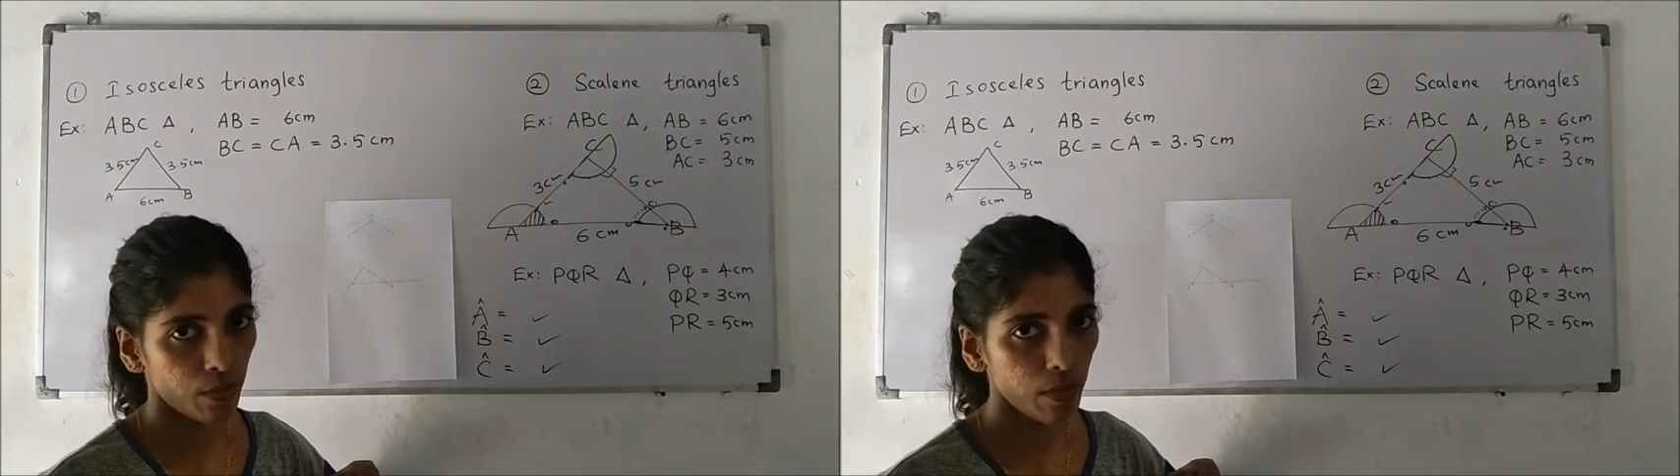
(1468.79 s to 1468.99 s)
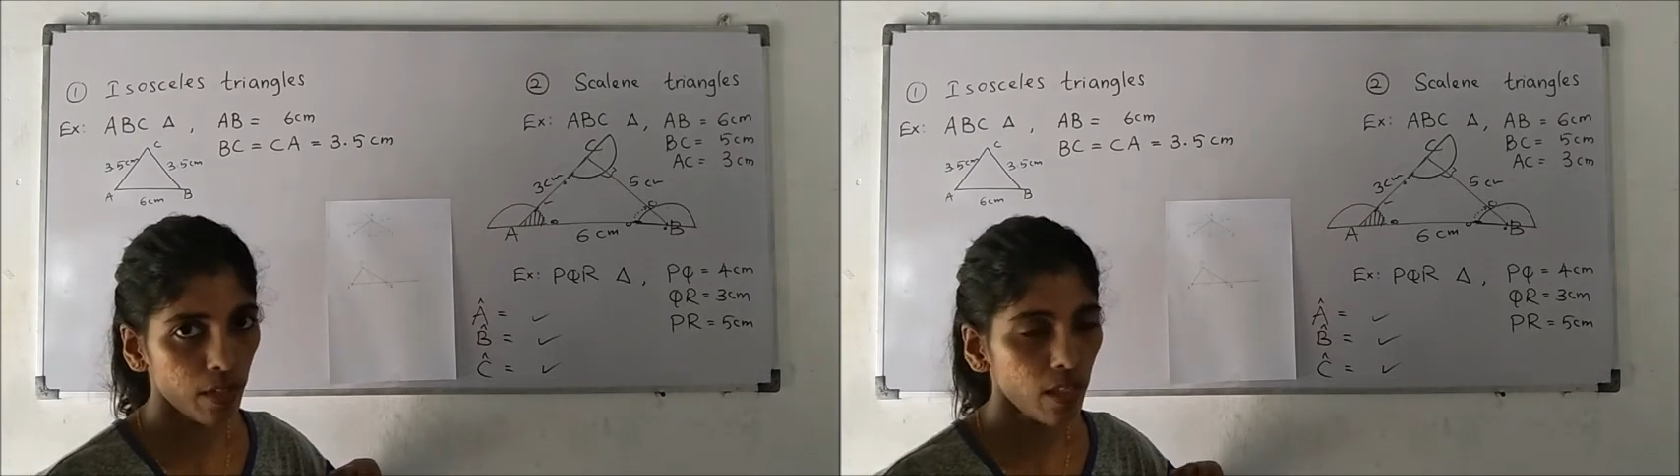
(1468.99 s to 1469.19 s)

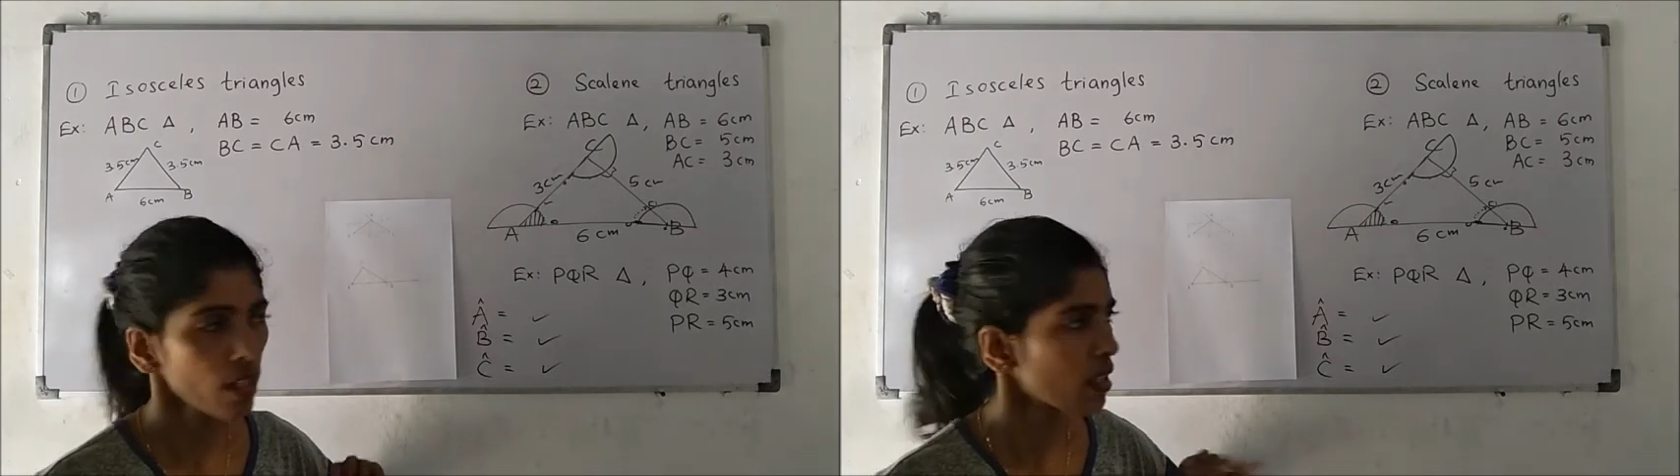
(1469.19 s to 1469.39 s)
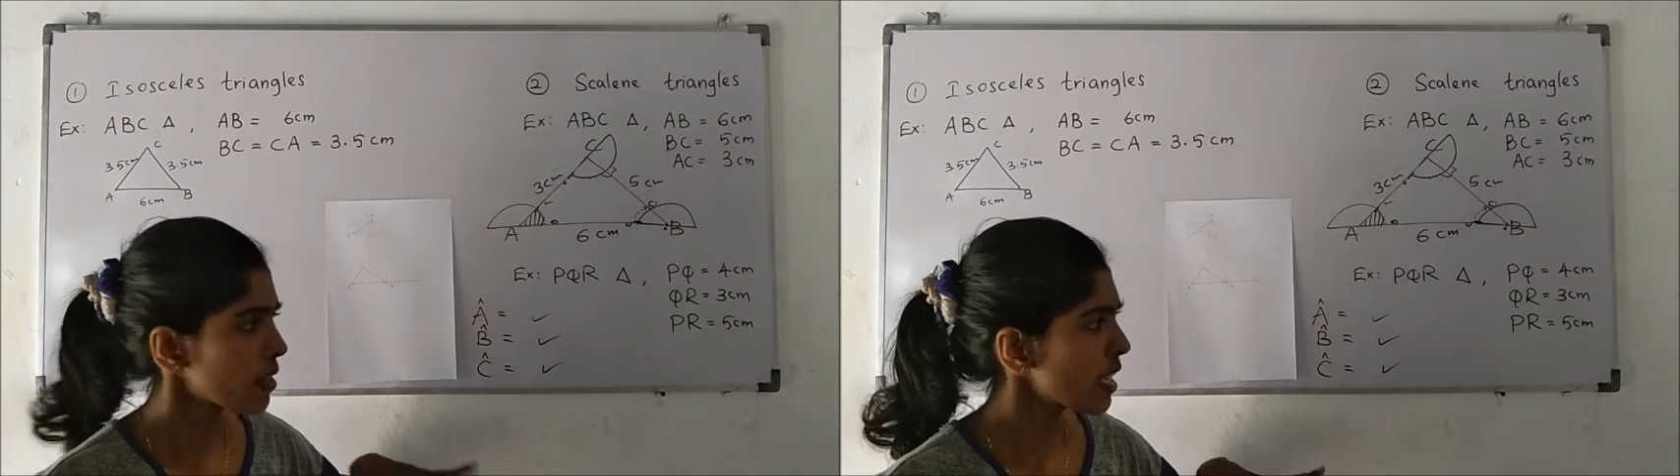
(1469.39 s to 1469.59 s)
Okay,
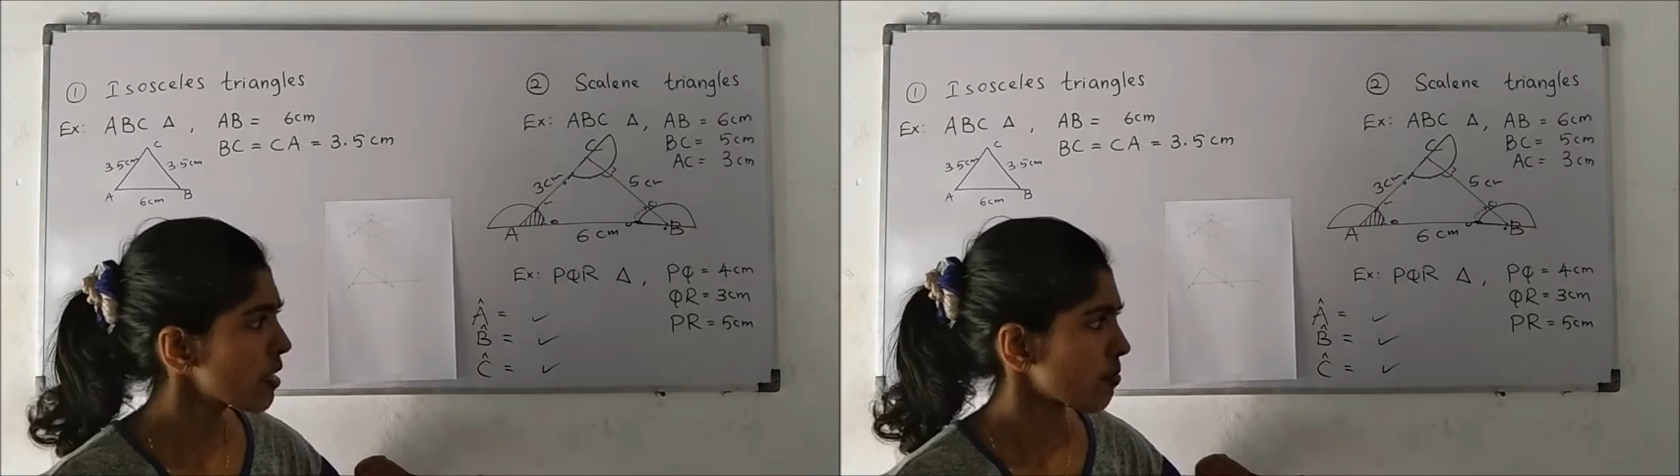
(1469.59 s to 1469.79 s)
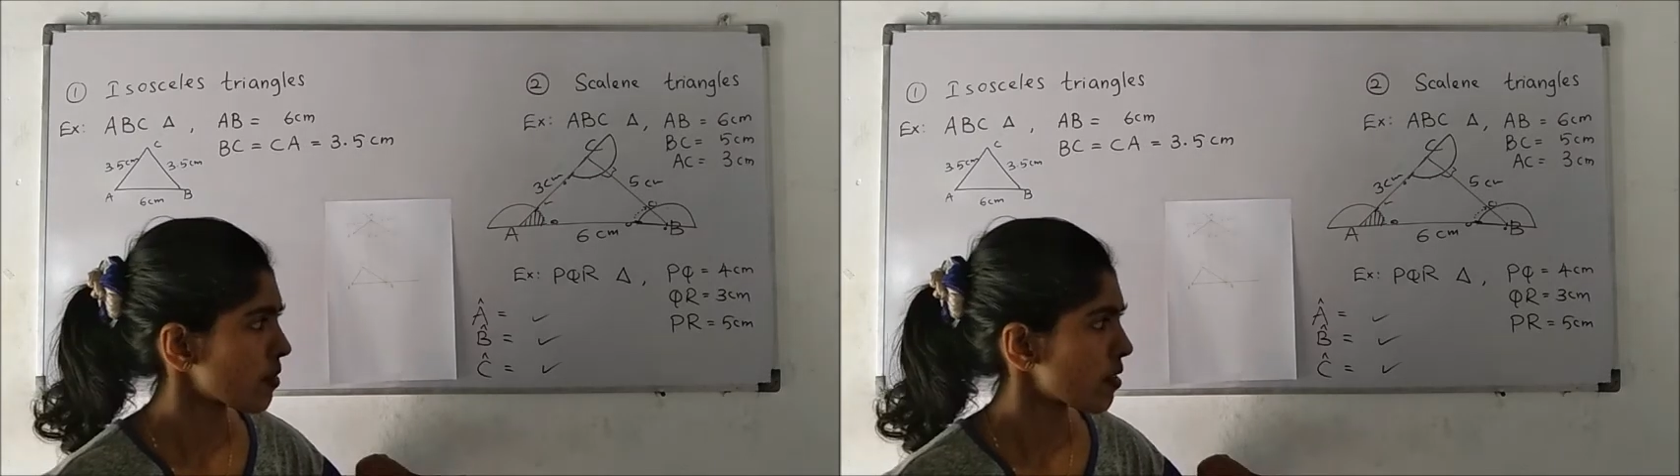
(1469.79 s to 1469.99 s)

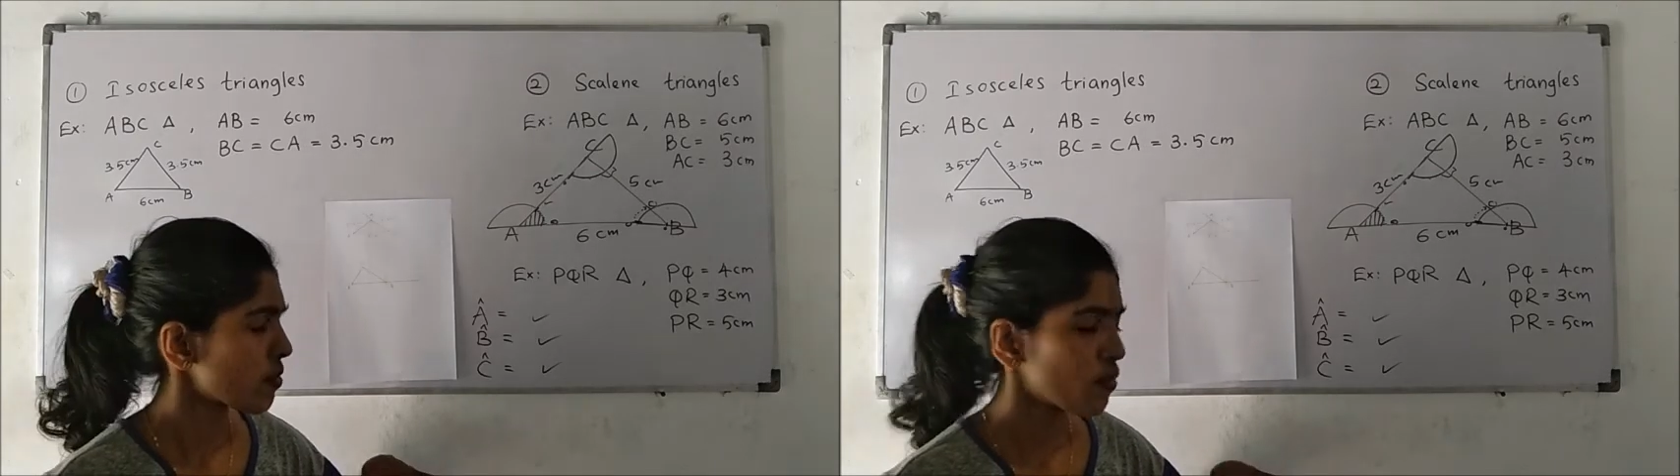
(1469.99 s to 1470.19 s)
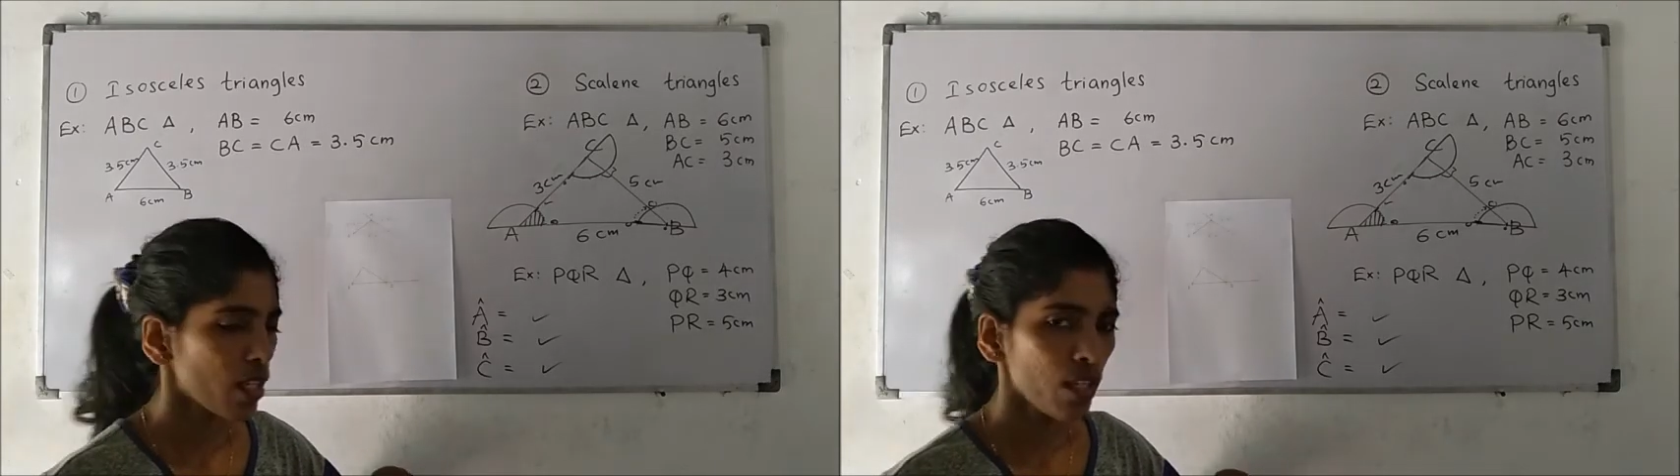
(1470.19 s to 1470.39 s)
then
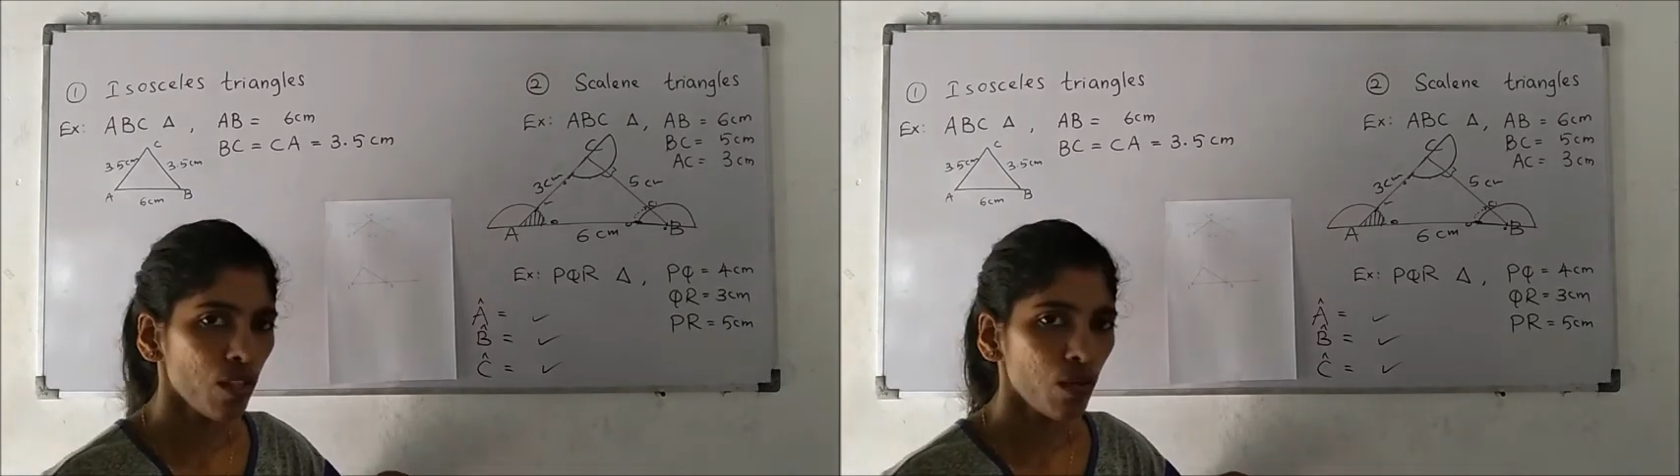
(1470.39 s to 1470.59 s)
when